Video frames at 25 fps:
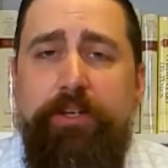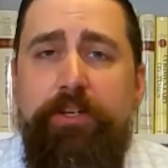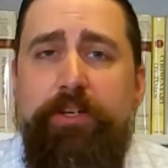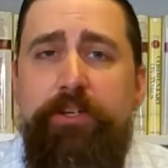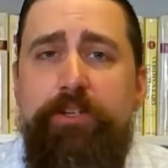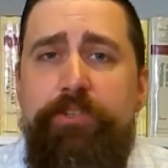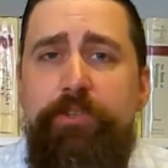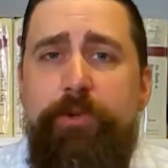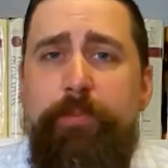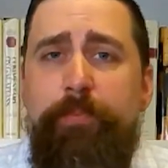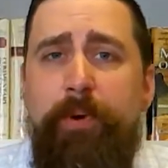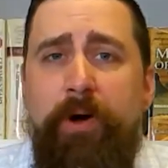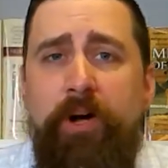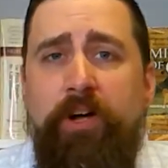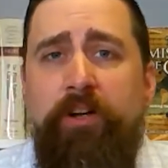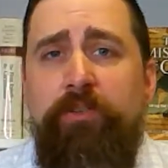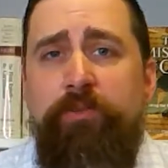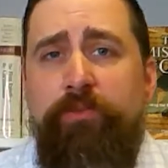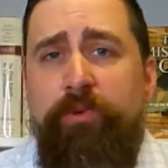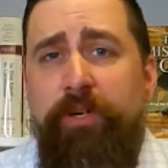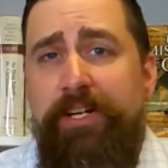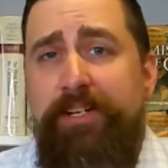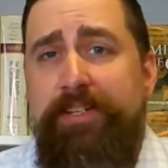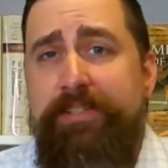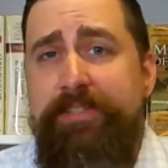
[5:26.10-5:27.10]
So
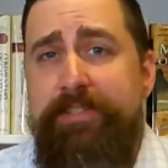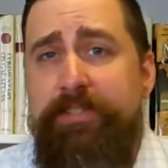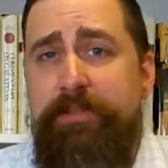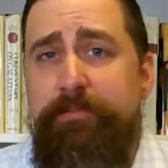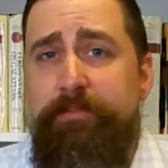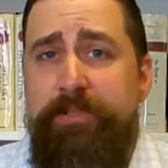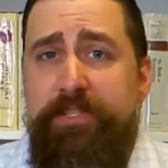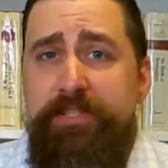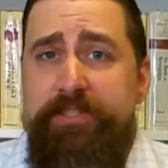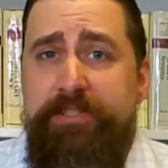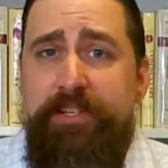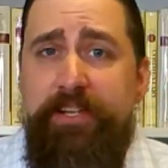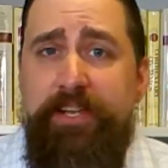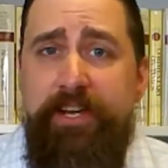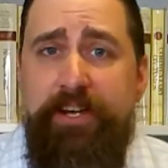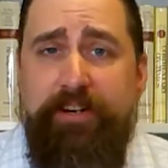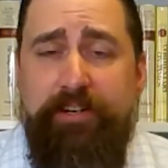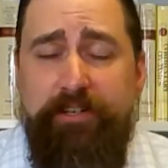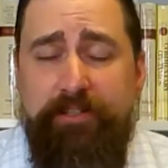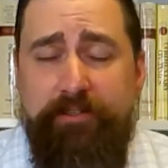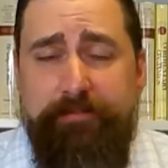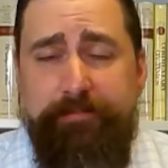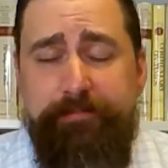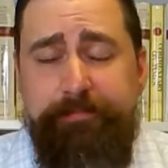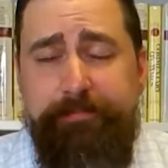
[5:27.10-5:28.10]
Paul writes them this letter.
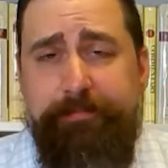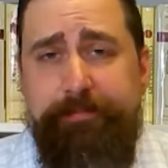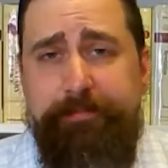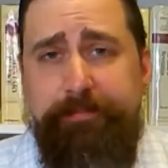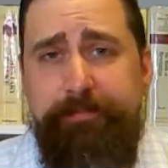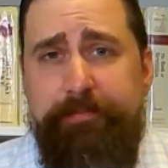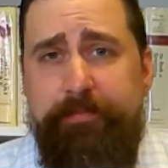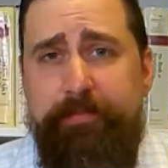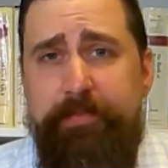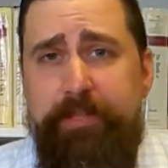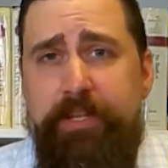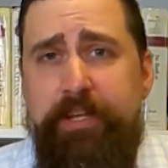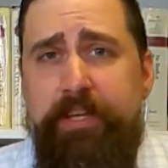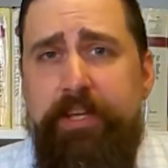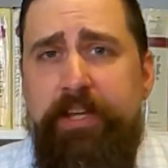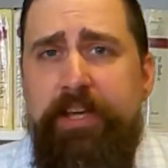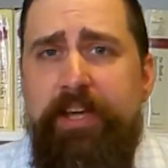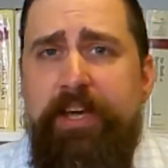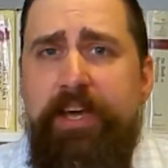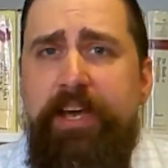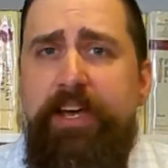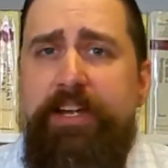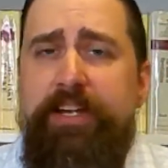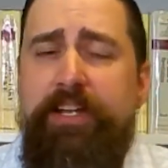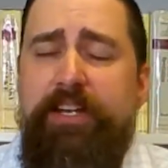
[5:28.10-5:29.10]

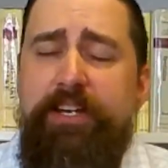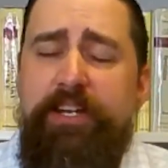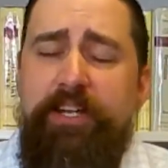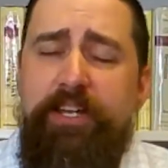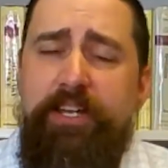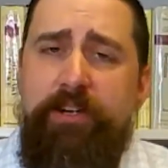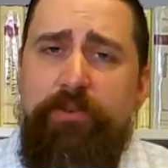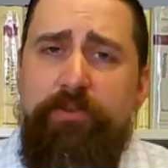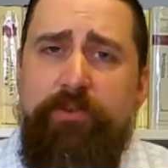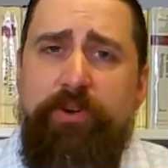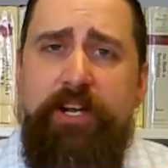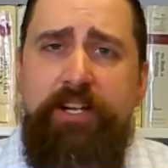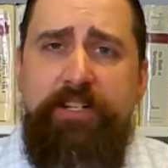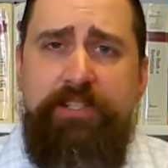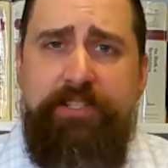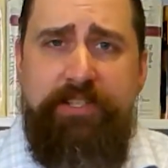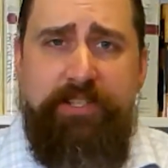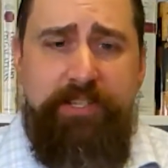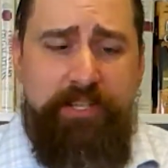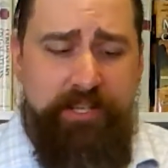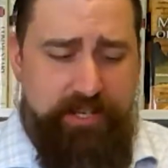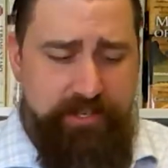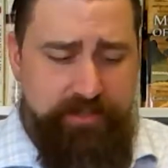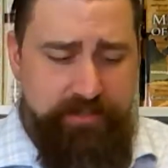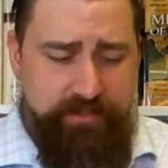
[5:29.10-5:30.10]
And in it he writes
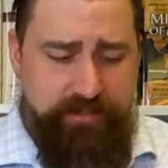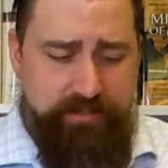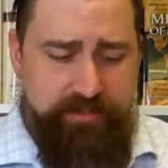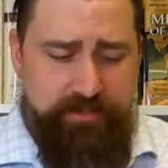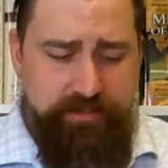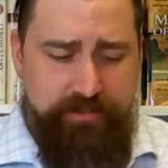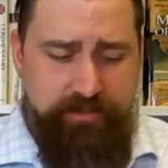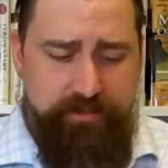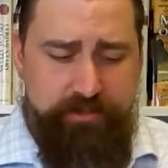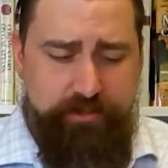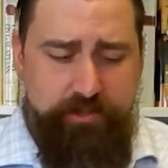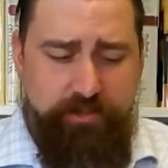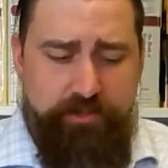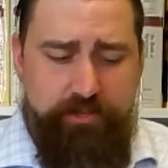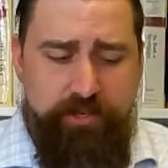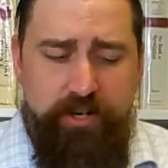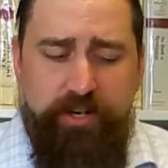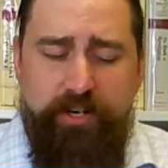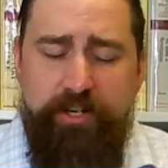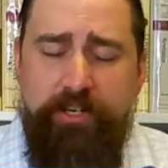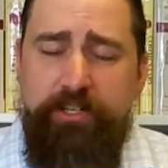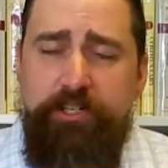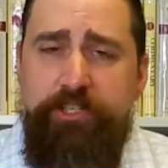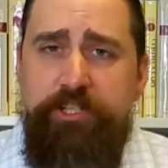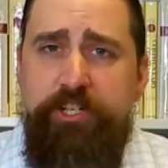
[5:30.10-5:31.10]
this,
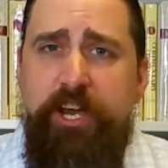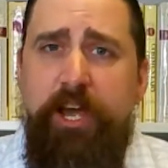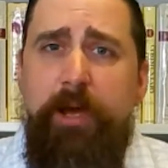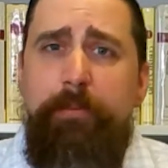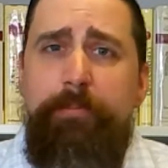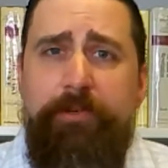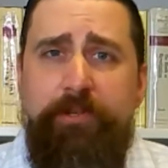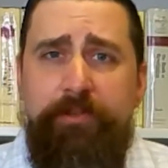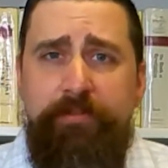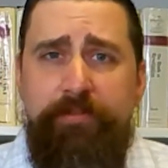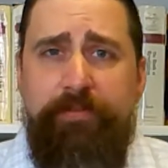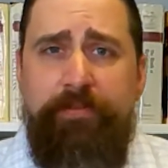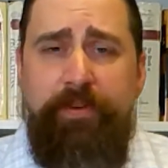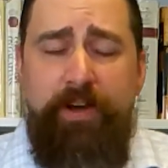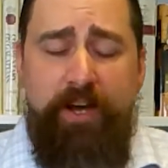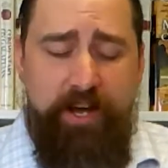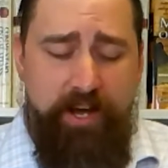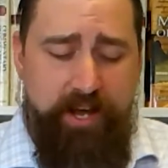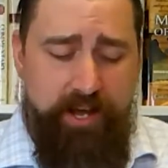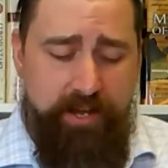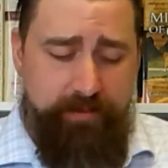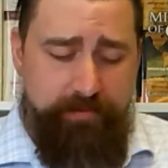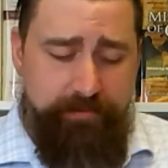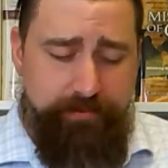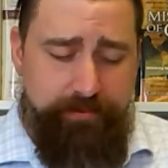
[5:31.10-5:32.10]
starting in chapter
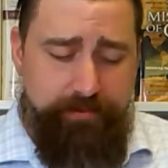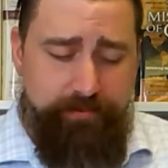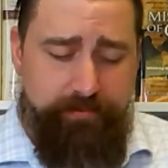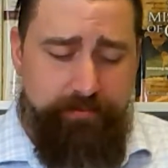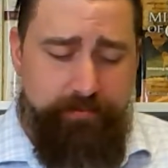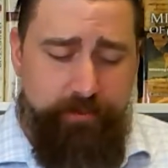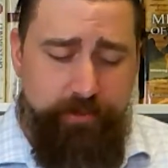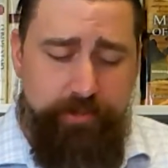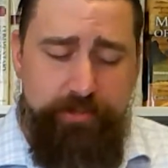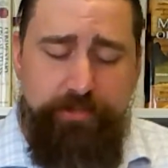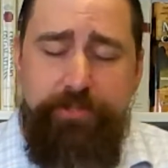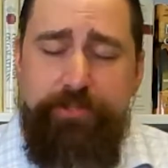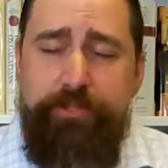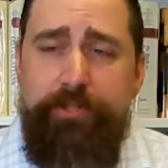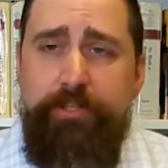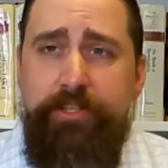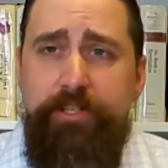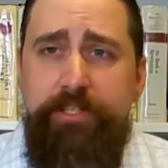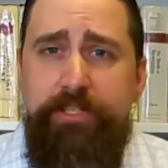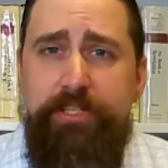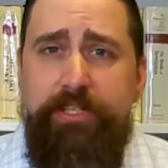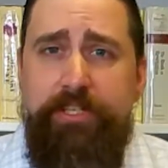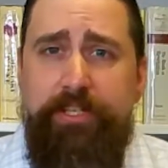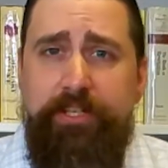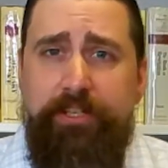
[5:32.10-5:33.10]
5, verse
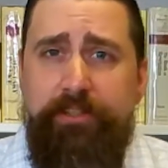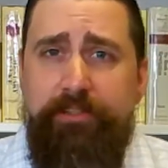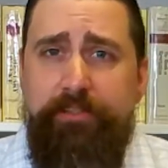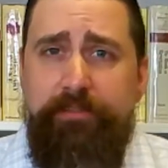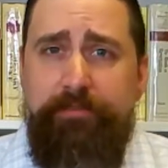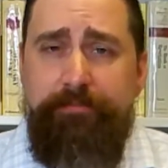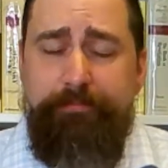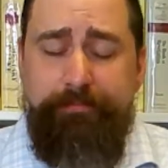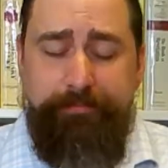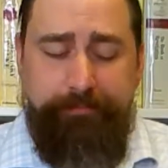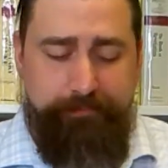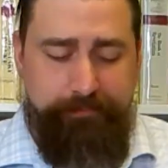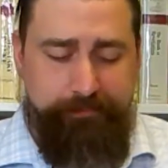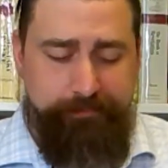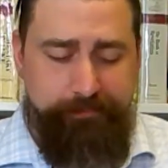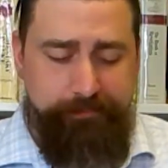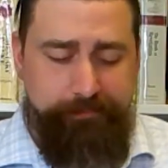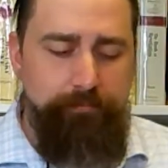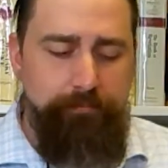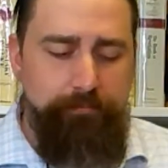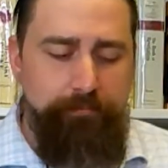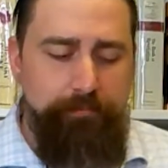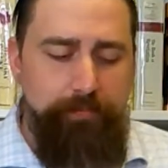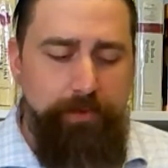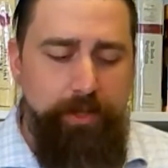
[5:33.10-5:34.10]
13.
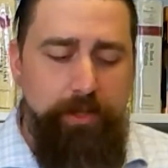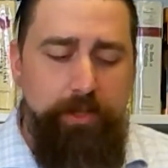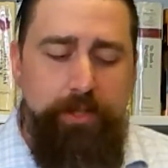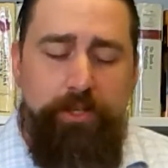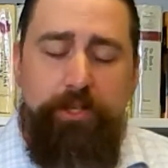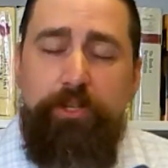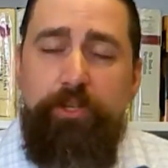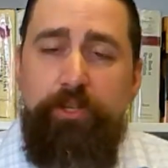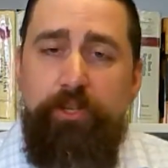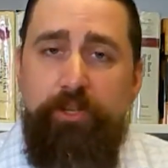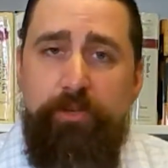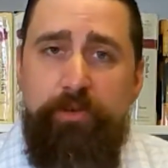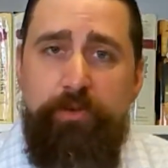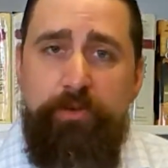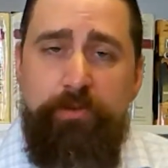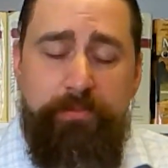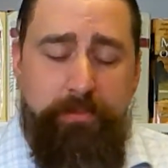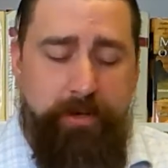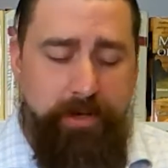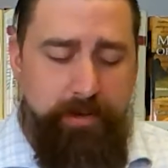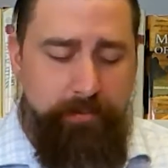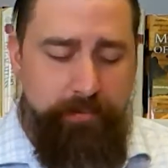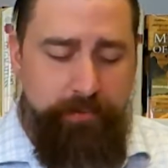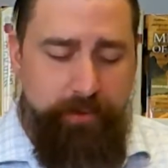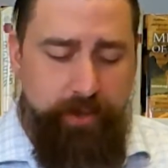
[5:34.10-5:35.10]
You,
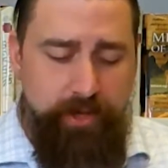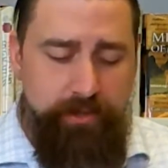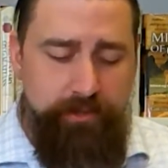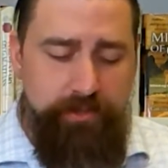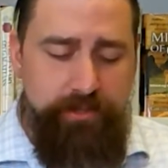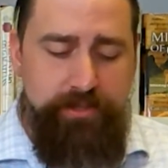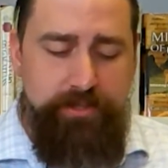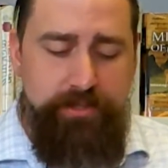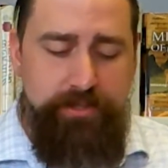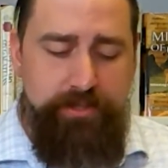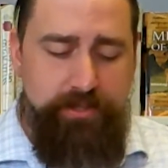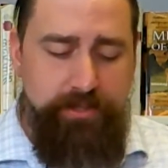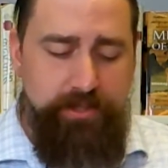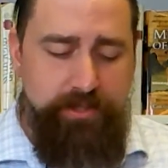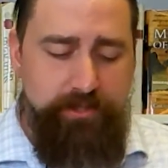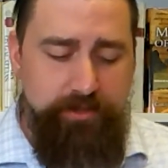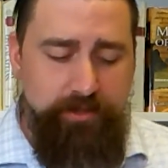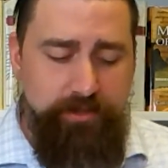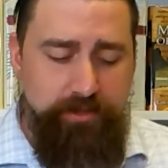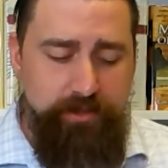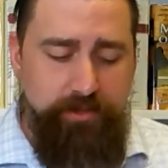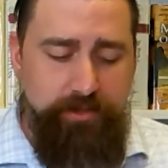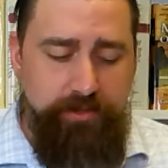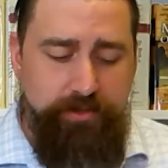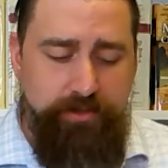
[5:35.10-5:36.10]
my brothers and
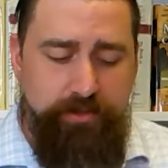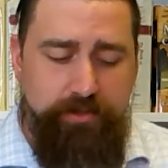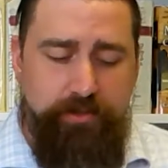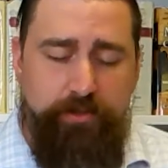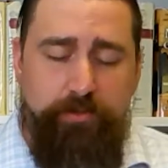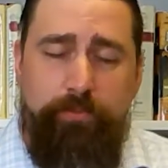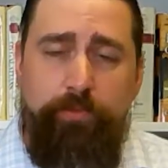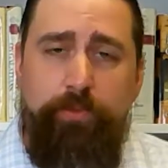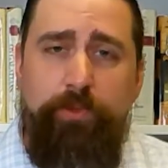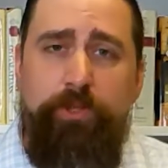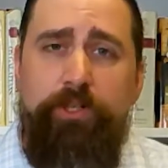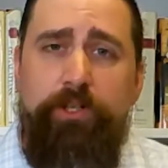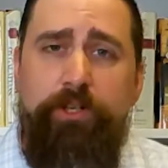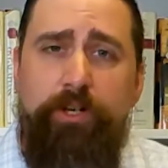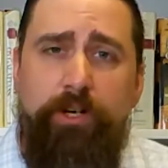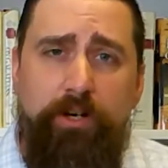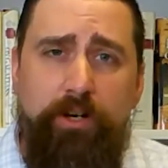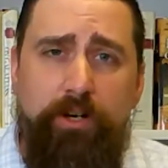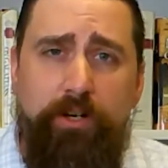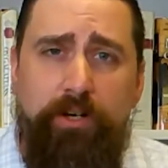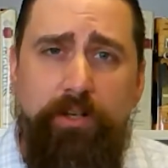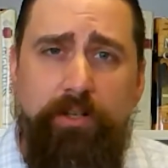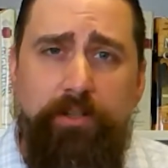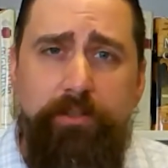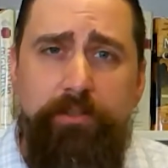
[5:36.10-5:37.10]
sisters, were
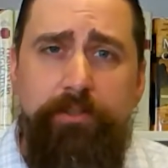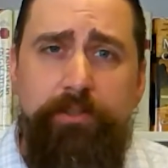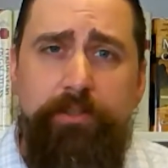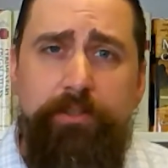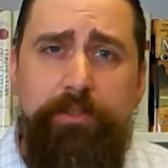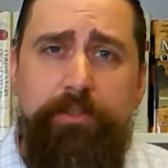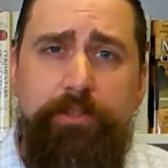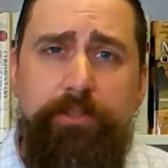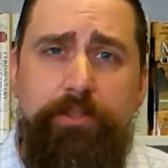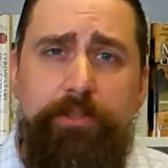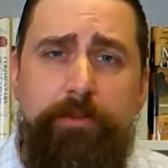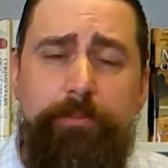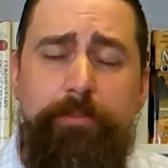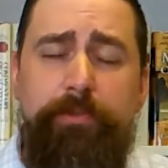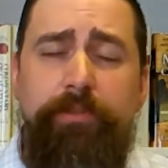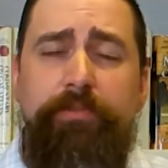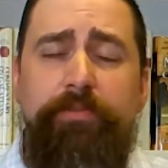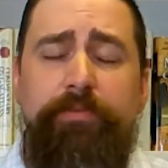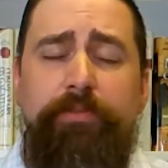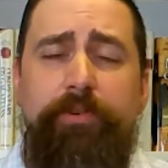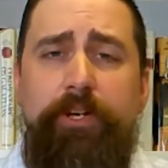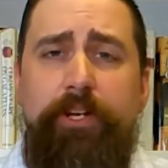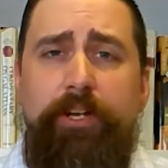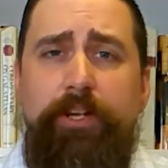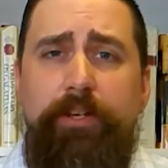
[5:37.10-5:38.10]
called to be
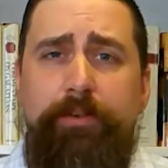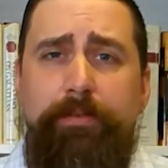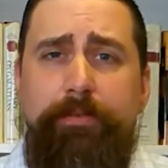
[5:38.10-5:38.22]
free.